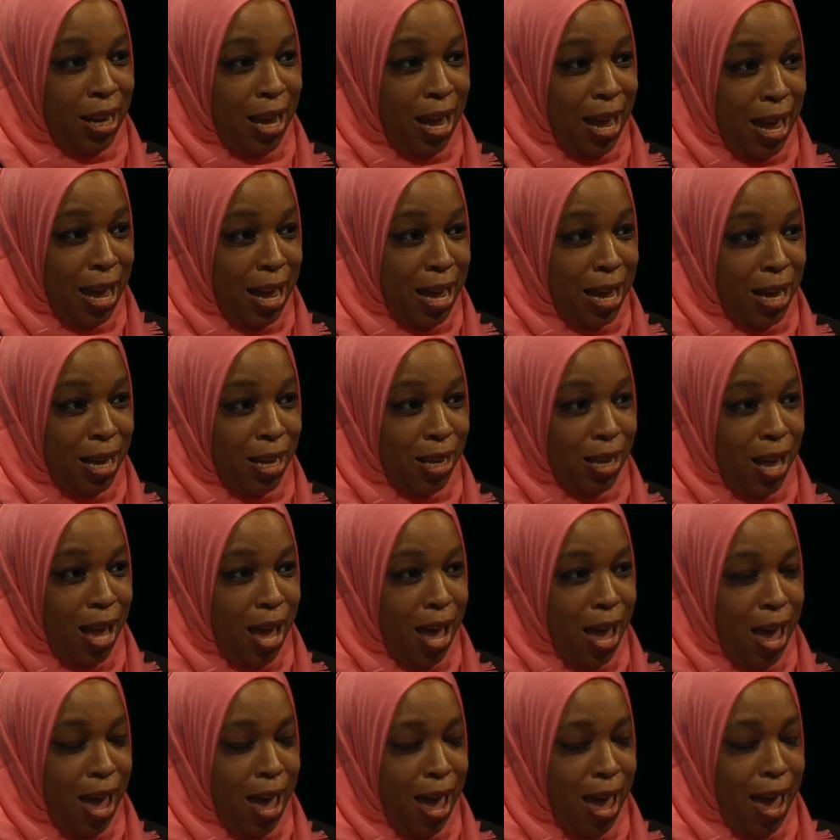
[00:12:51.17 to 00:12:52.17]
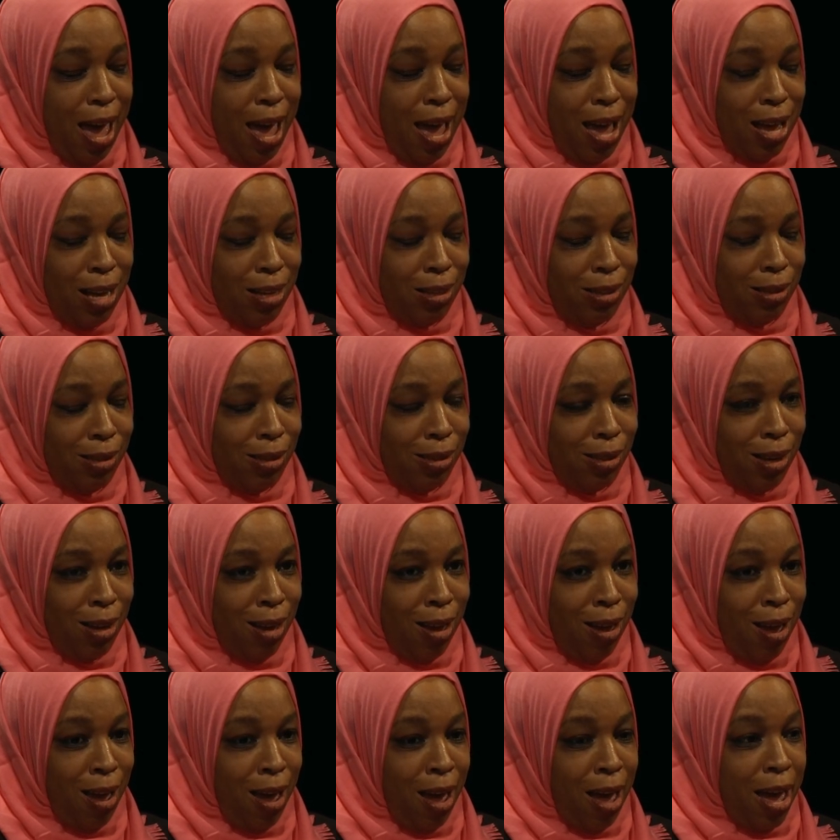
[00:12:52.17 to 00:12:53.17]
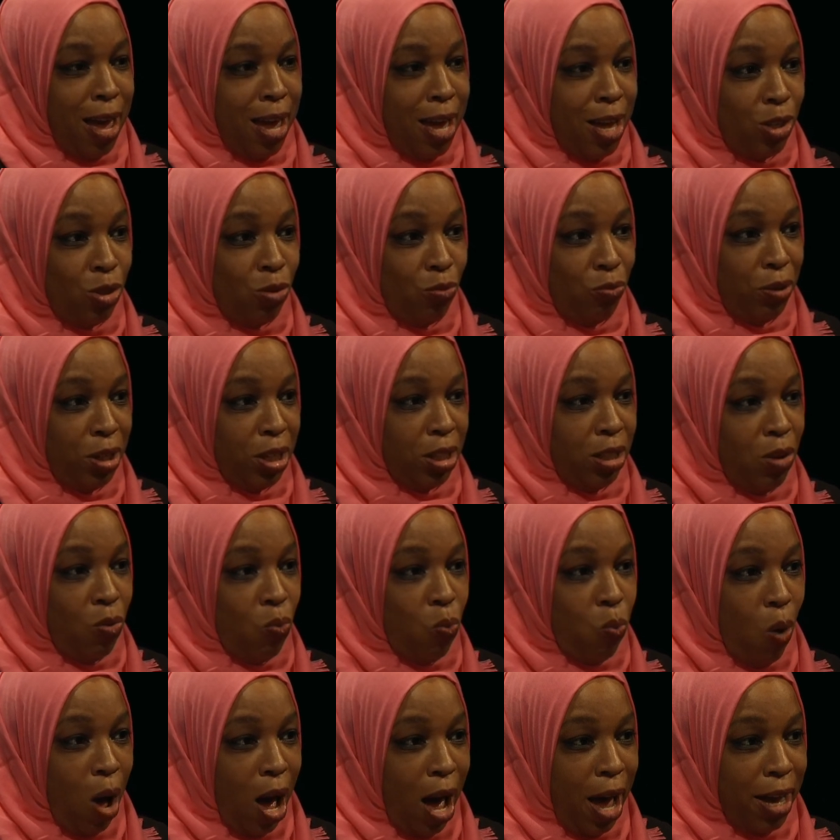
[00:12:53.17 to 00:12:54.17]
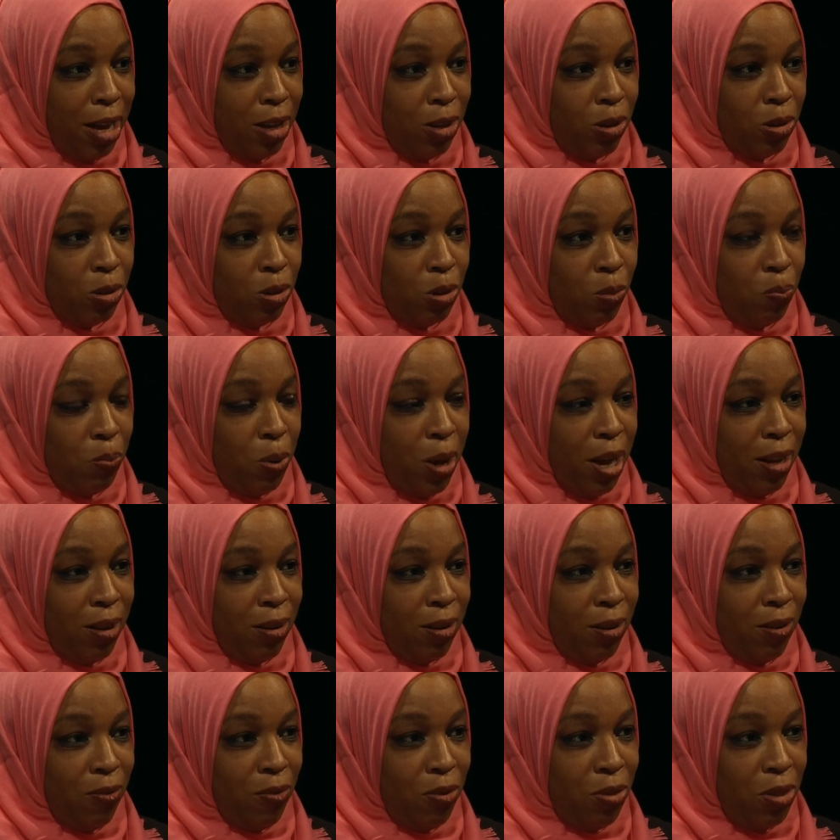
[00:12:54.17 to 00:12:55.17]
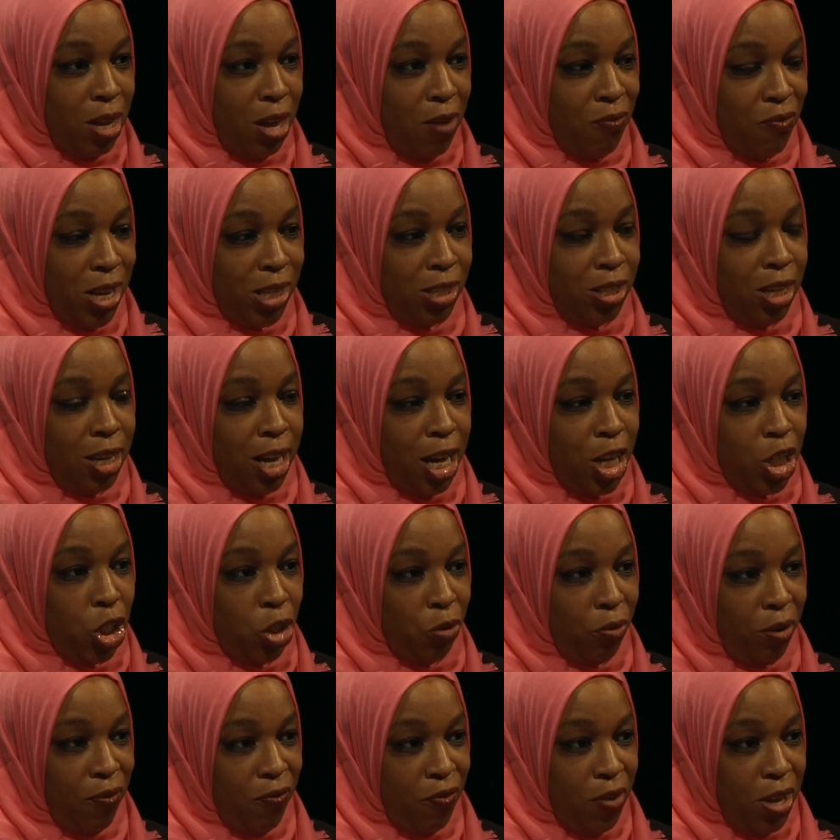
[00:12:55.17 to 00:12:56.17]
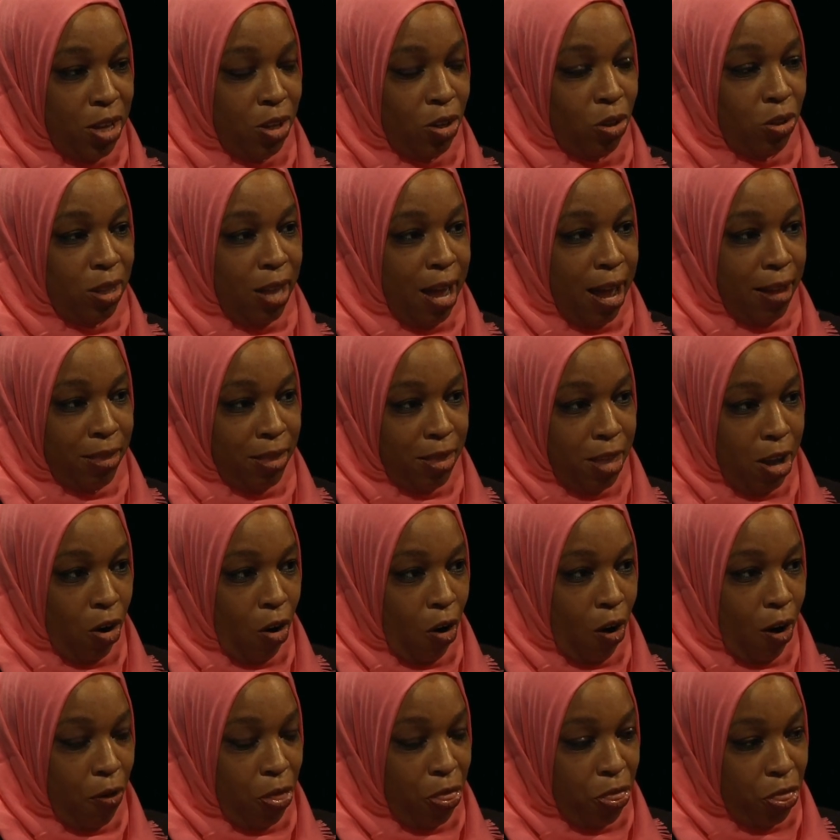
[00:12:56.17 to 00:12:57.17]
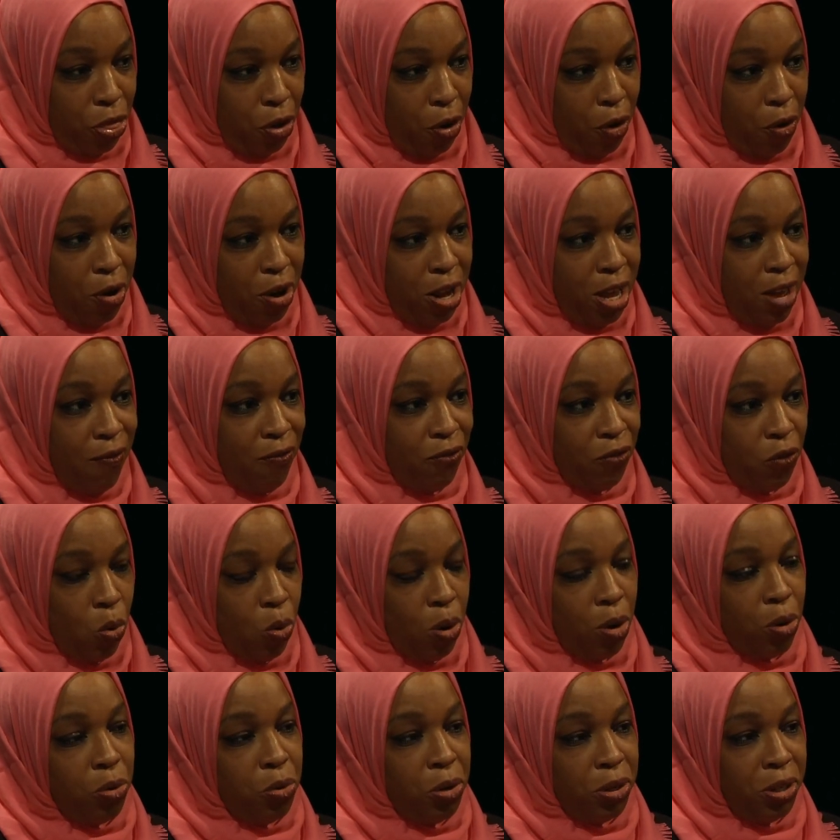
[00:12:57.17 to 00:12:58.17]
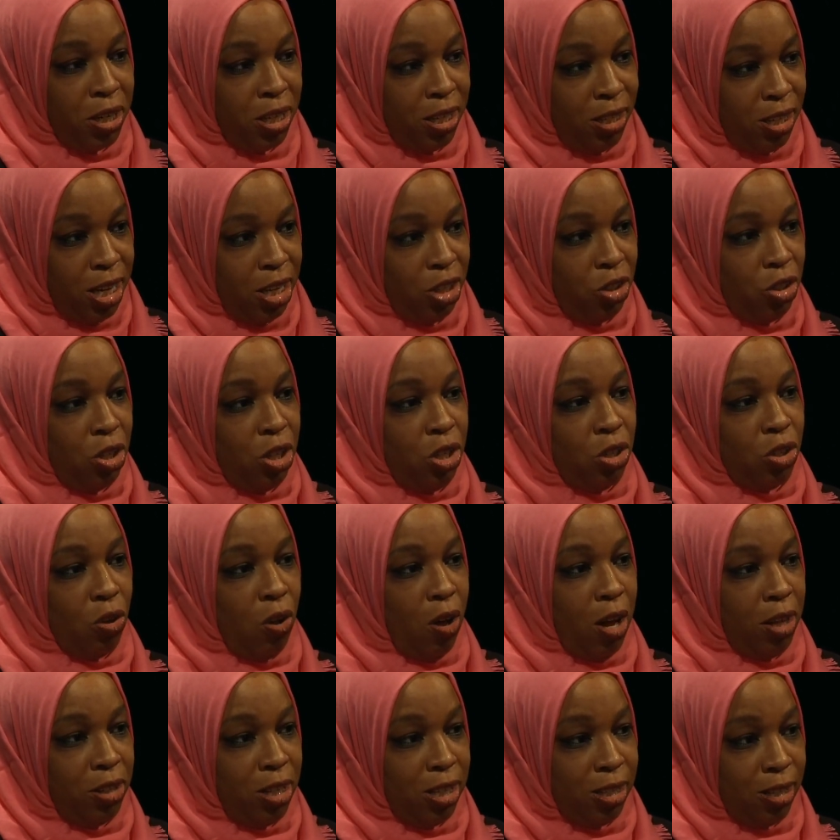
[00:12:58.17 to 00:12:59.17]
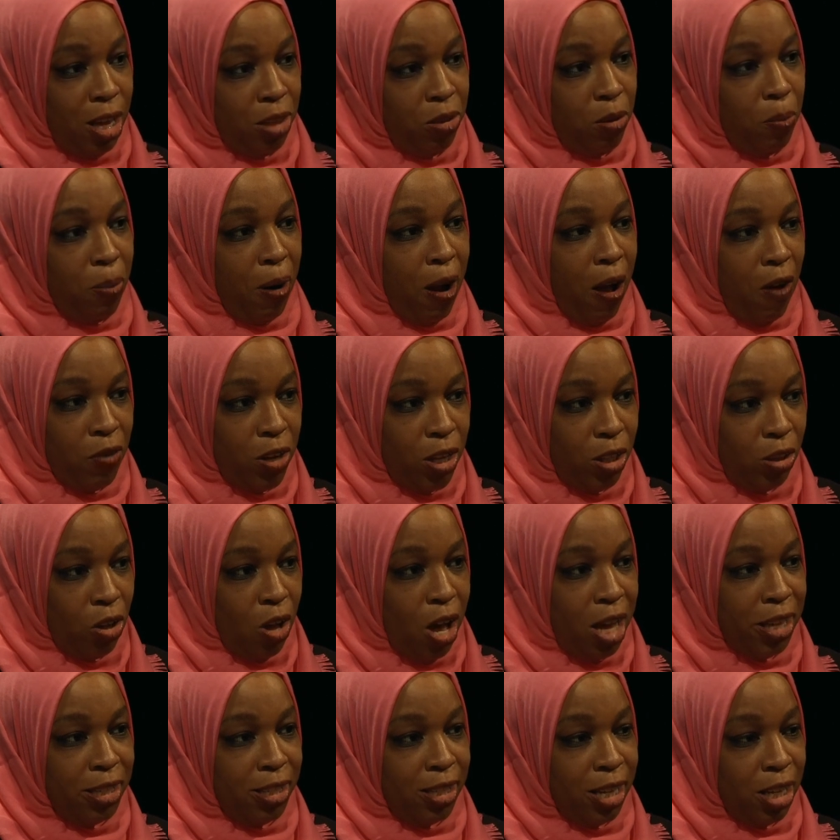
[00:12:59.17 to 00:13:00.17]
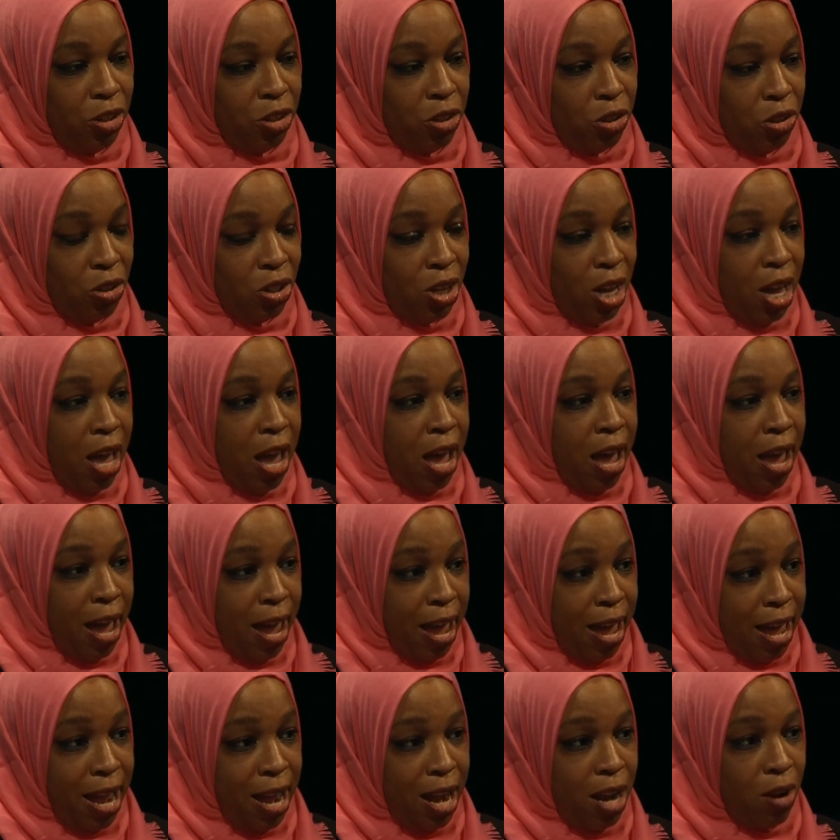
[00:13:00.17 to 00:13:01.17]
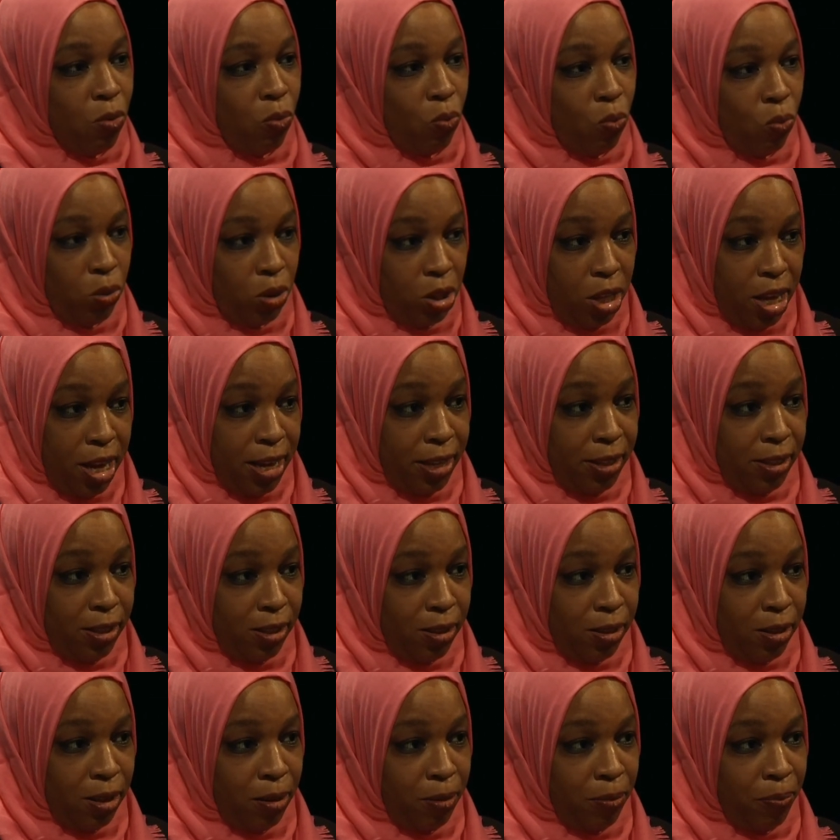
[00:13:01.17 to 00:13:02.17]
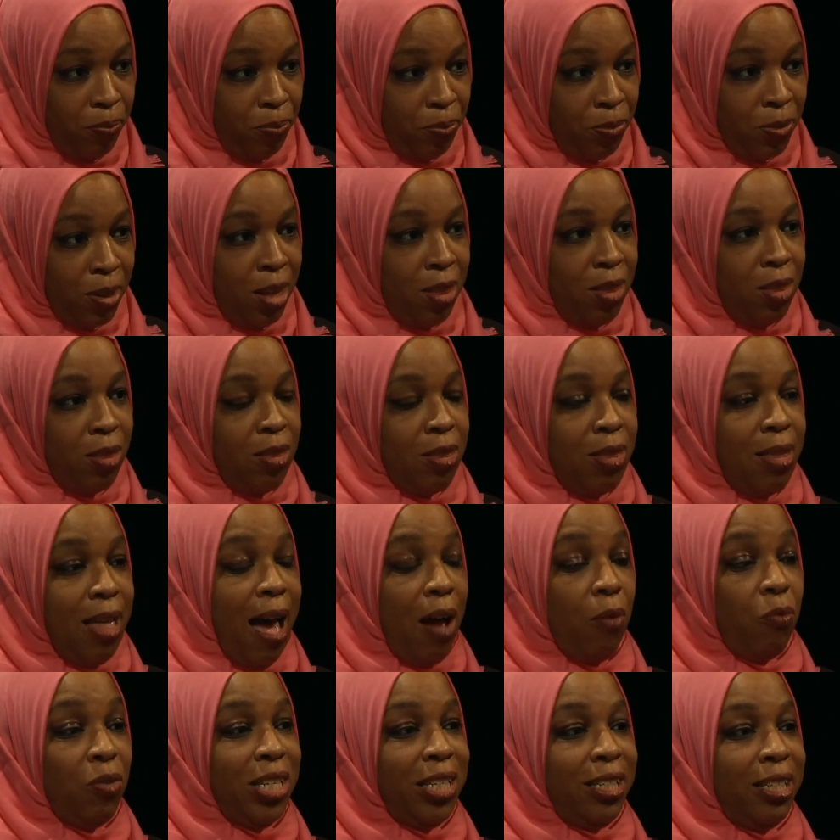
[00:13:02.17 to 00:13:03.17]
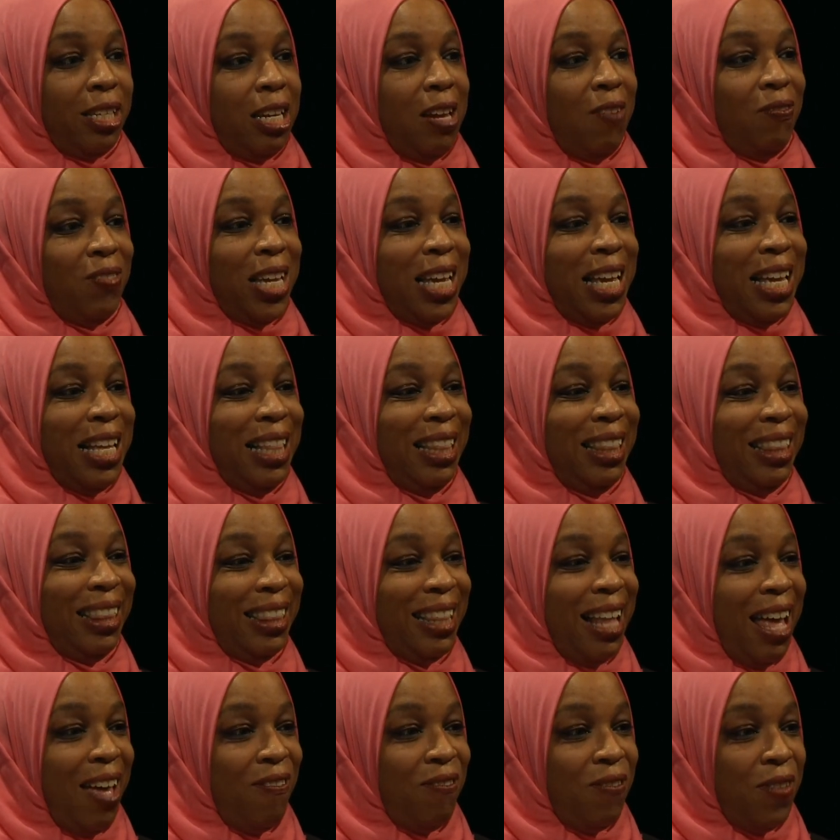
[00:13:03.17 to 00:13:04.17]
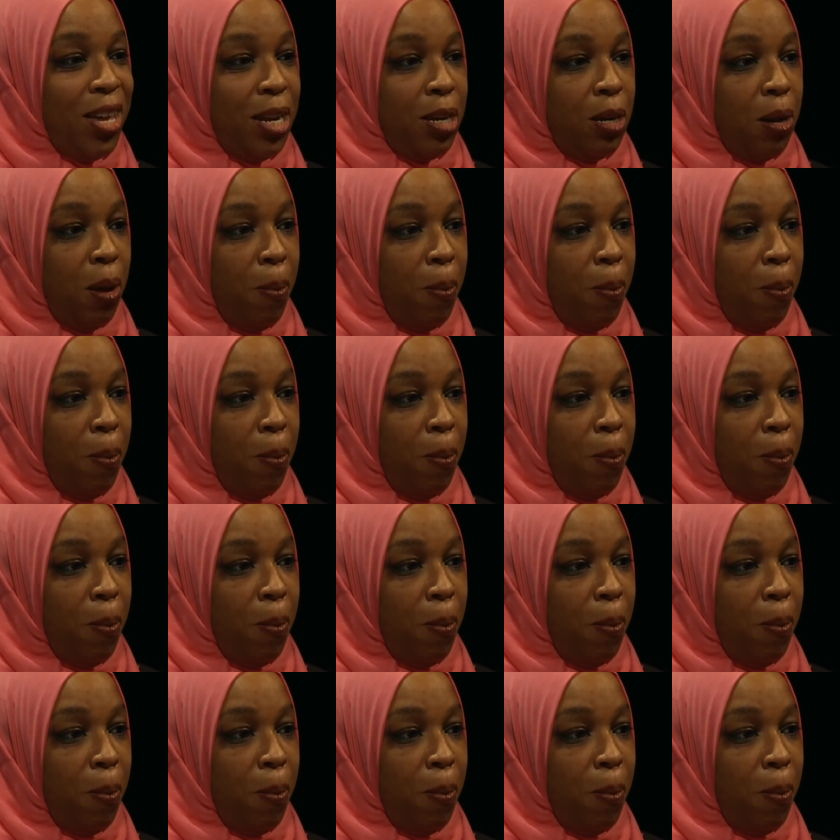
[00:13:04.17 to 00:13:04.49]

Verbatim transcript: hate. And it's really wild, but the investigation revealed that there are 34 organizations on the Southern Poverty Law Center's hate list right. that received $11